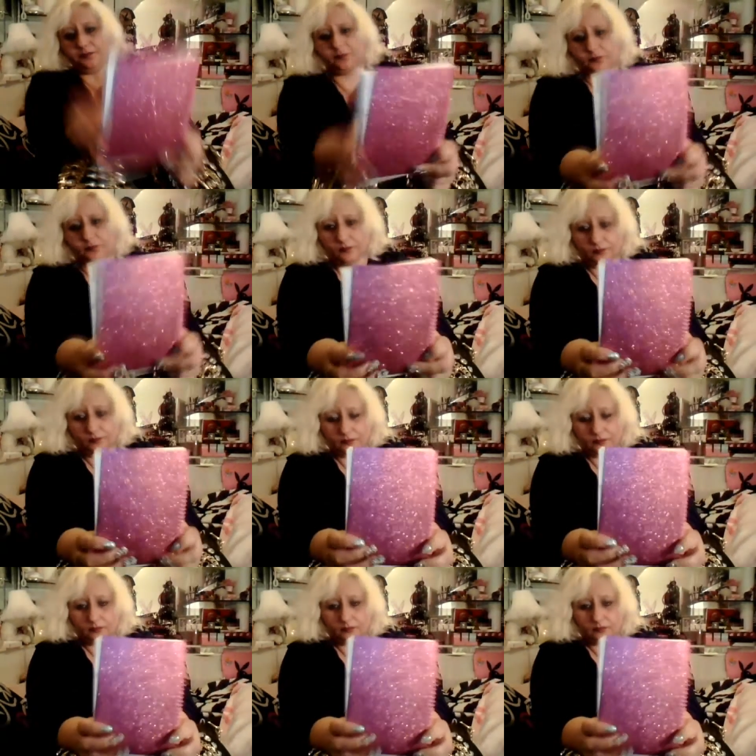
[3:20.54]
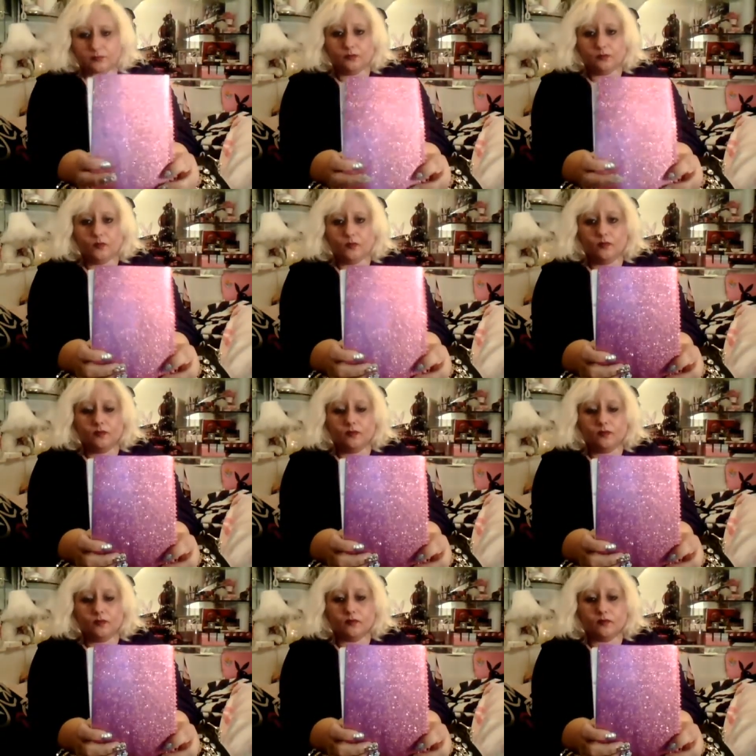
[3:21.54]

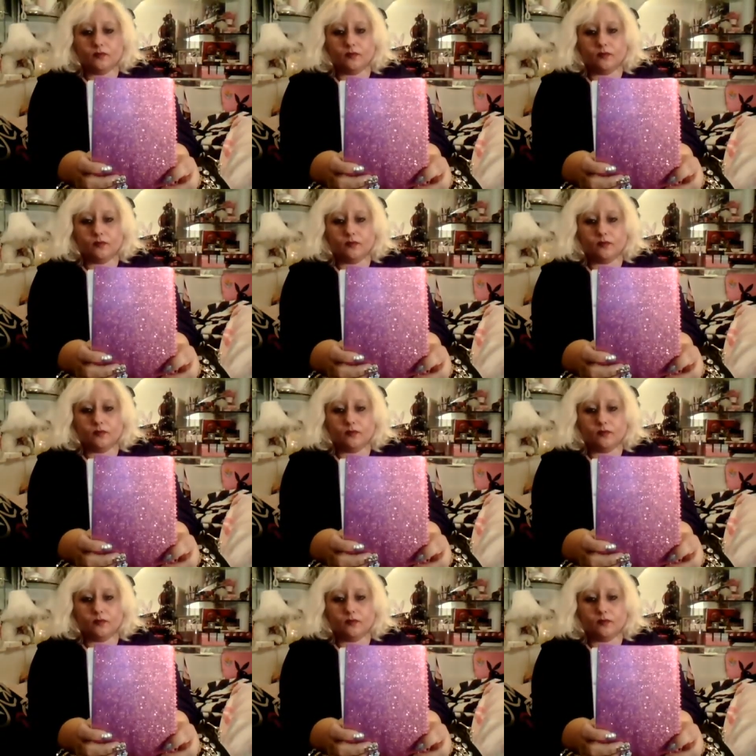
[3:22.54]
(no one is talking)